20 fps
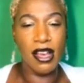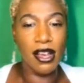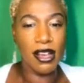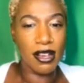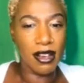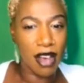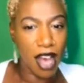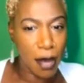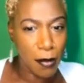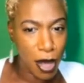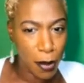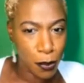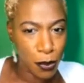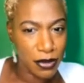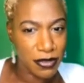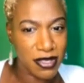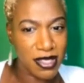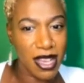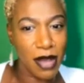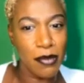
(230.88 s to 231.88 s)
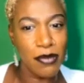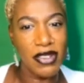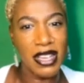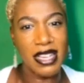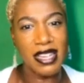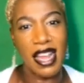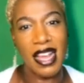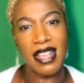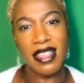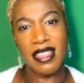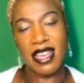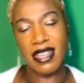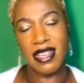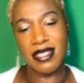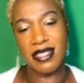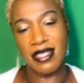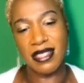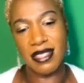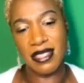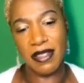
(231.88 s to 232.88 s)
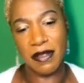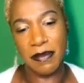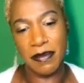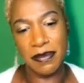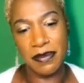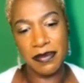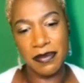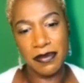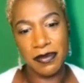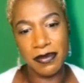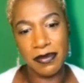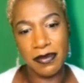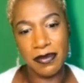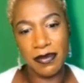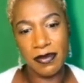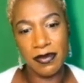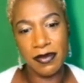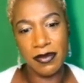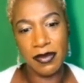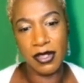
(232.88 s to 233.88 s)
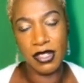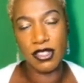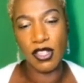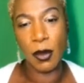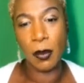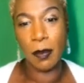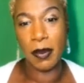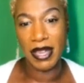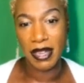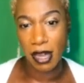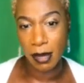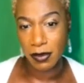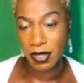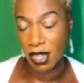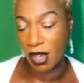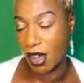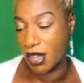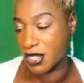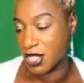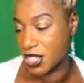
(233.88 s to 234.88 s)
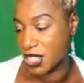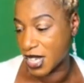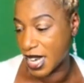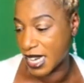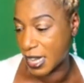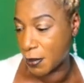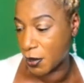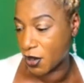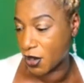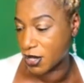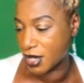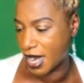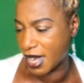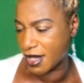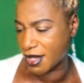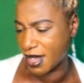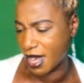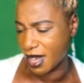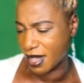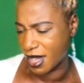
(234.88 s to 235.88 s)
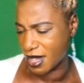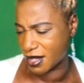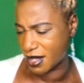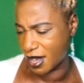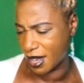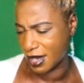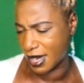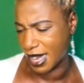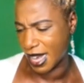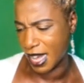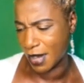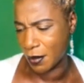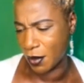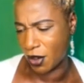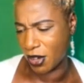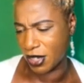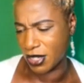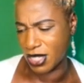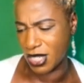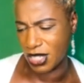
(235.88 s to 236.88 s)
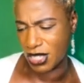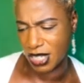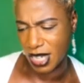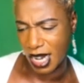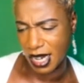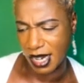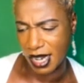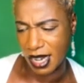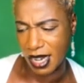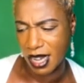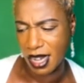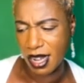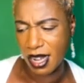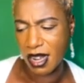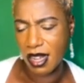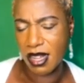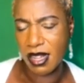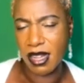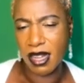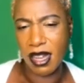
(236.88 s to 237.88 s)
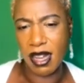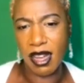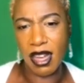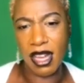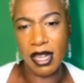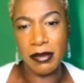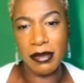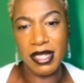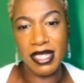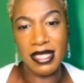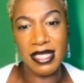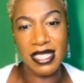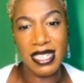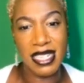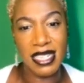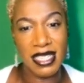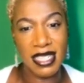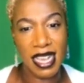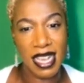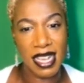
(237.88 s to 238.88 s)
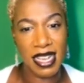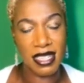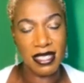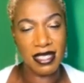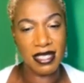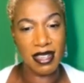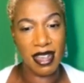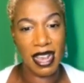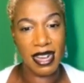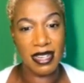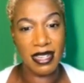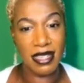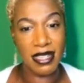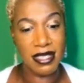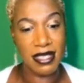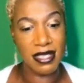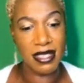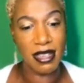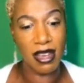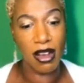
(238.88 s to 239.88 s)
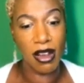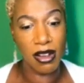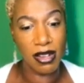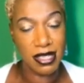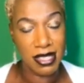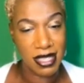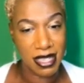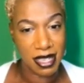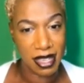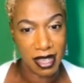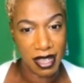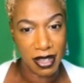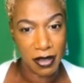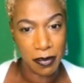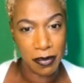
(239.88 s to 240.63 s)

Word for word: come up with something like this. So big up to Auntie Shelley because I think that's her name, Auntie Shelley, um, DJ Styler's auntie.